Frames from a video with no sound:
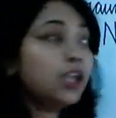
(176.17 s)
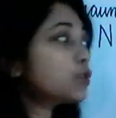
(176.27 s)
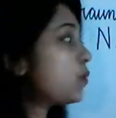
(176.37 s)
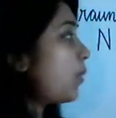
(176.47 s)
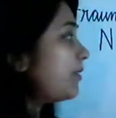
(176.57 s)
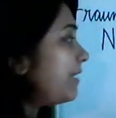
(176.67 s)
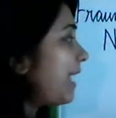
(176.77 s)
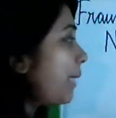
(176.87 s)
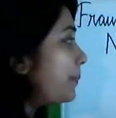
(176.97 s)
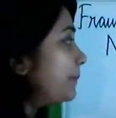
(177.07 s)
So what will
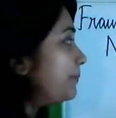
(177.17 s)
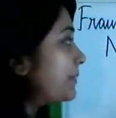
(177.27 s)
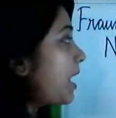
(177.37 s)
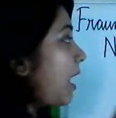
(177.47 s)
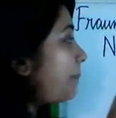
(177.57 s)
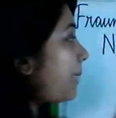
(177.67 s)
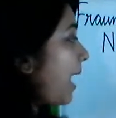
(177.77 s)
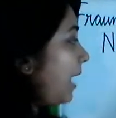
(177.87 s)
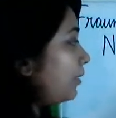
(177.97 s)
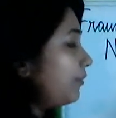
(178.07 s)
happen? A
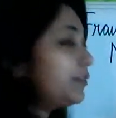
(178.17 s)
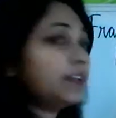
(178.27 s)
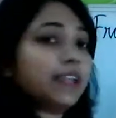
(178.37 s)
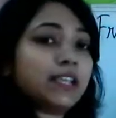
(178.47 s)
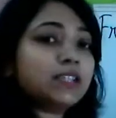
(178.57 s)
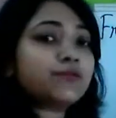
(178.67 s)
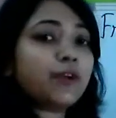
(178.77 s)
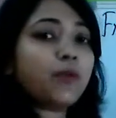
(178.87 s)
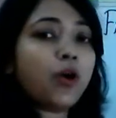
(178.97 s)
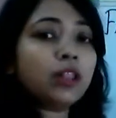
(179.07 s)
part of the rays
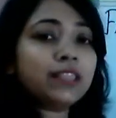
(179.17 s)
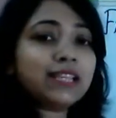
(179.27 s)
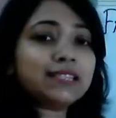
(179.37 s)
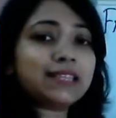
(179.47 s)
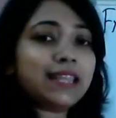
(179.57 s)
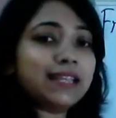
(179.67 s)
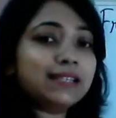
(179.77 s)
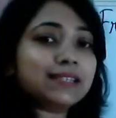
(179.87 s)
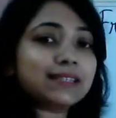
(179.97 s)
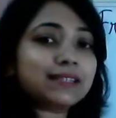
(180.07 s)
from all these
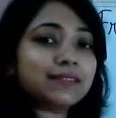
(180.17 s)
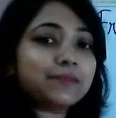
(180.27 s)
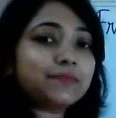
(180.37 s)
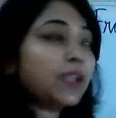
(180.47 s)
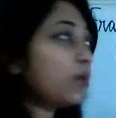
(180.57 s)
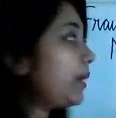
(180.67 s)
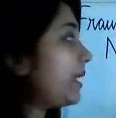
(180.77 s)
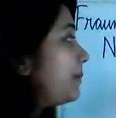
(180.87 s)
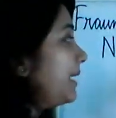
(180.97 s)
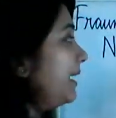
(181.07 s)
slits
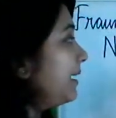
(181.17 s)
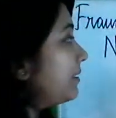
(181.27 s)
will be